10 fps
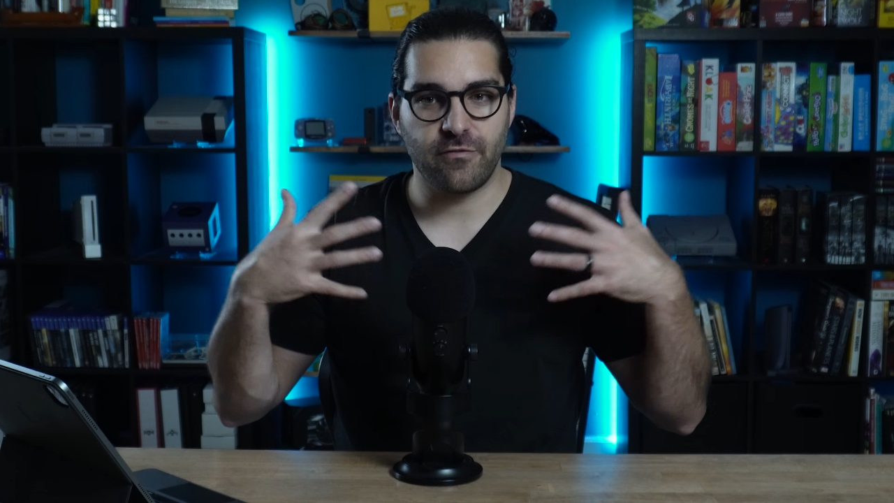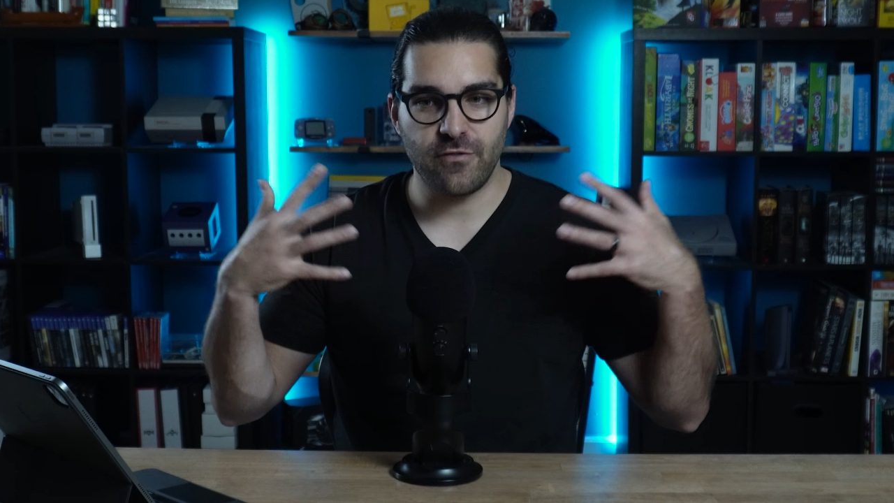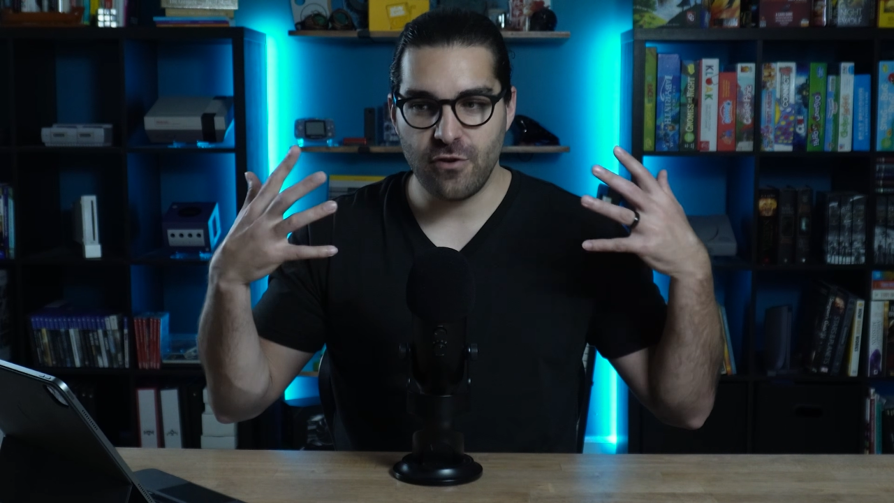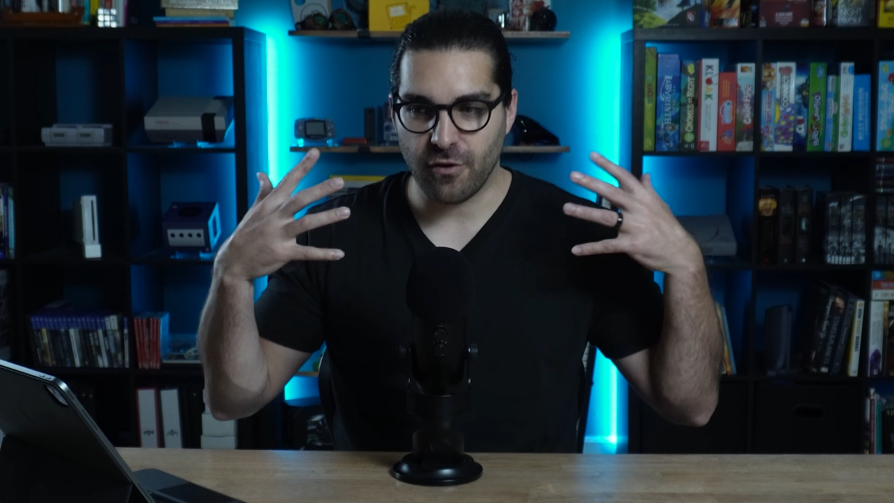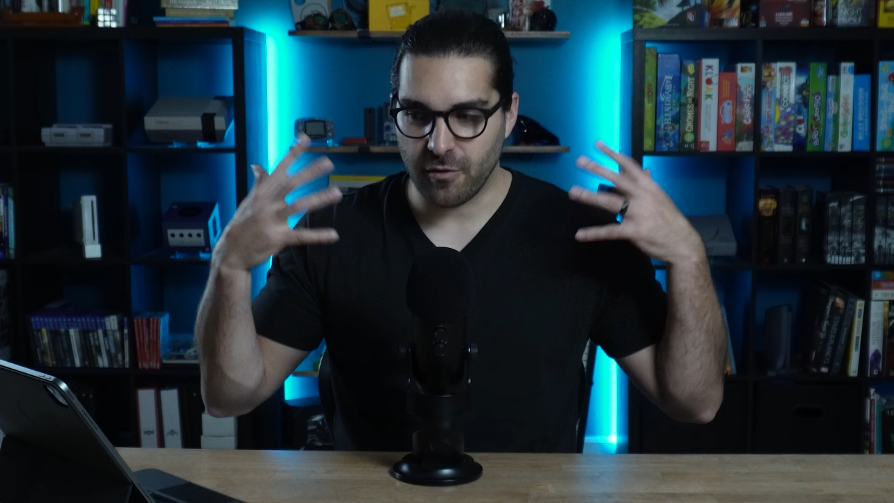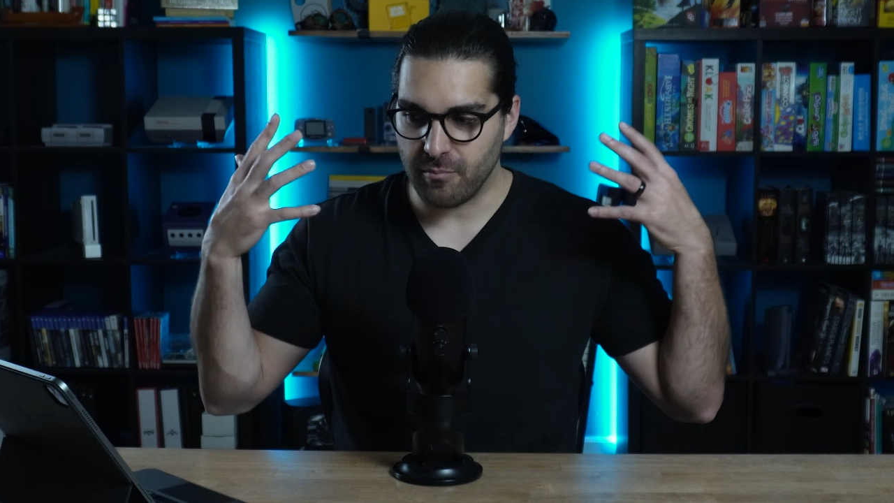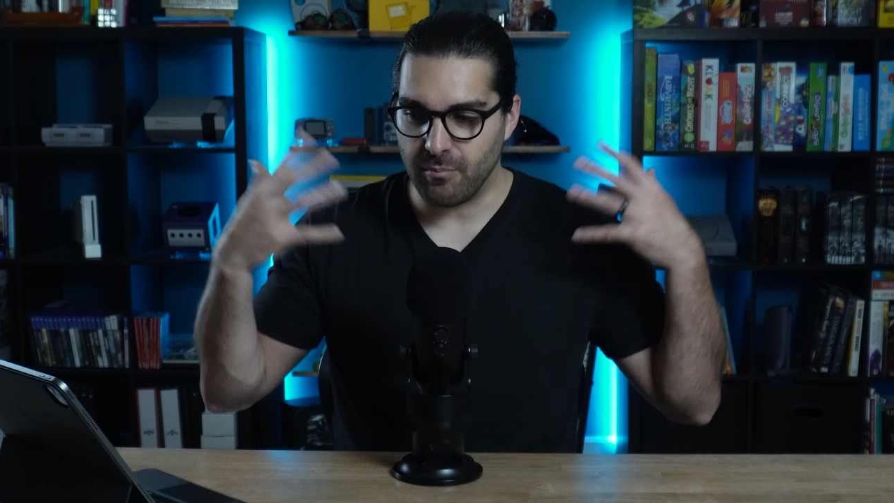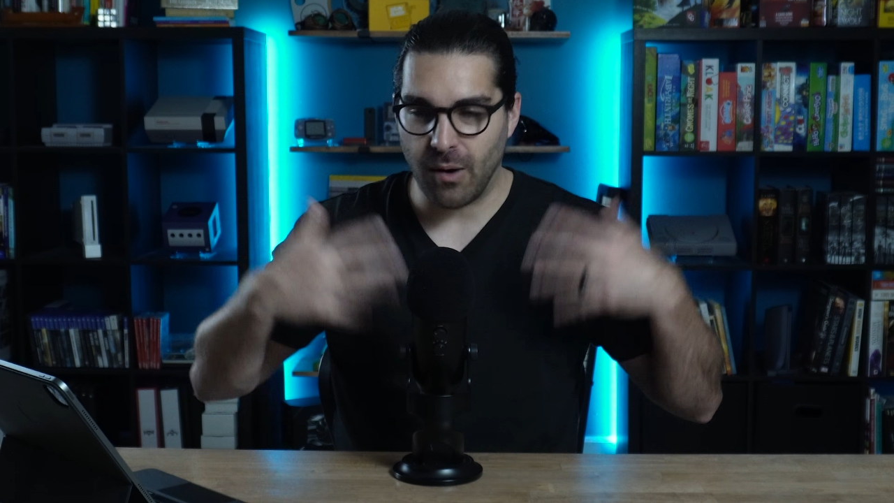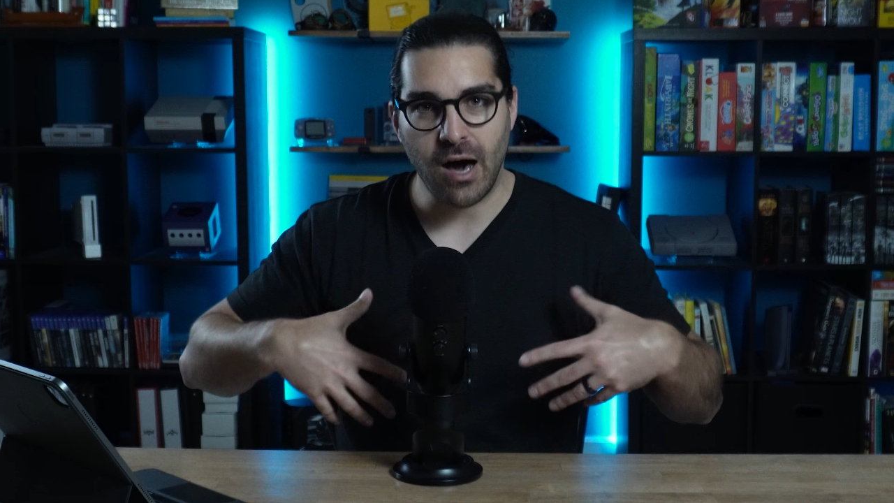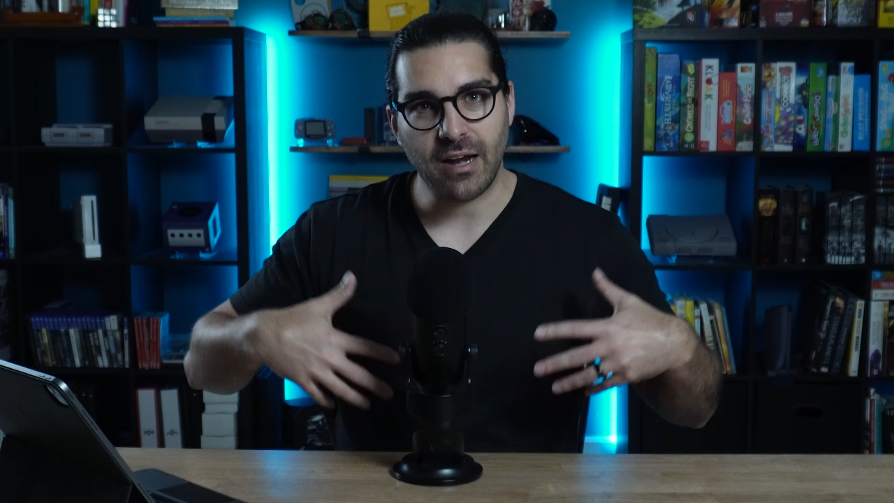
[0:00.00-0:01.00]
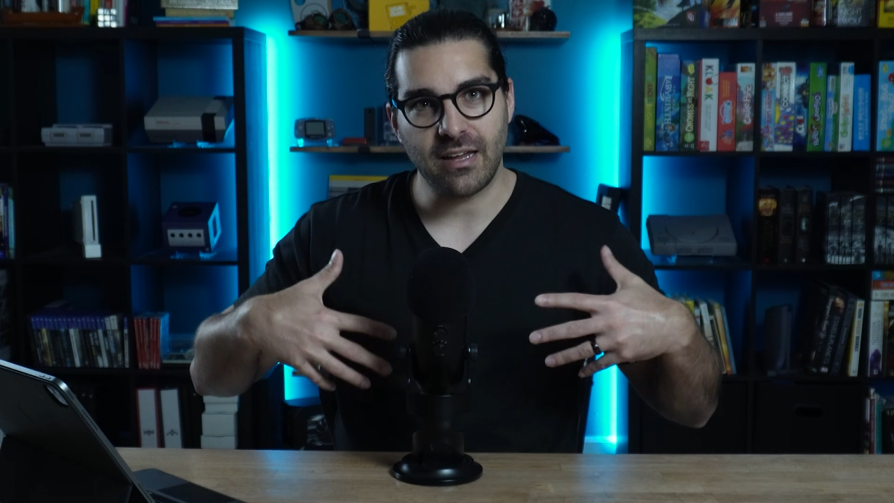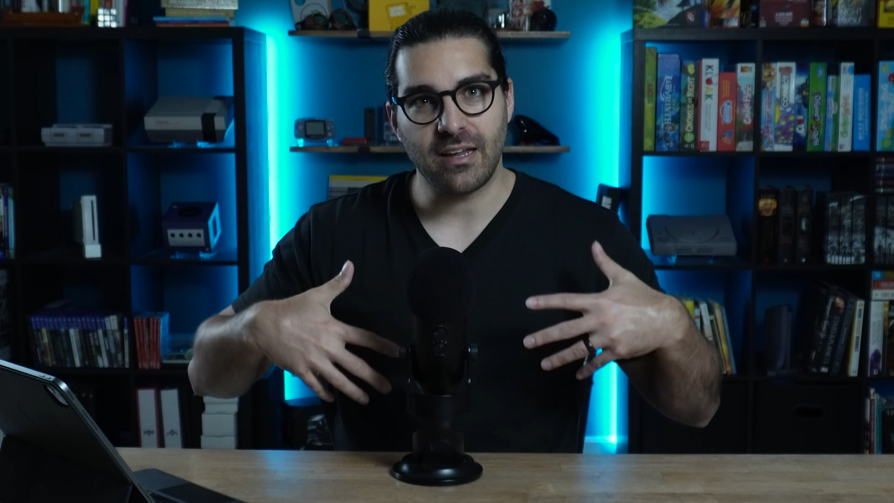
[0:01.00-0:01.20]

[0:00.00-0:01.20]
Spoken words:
your body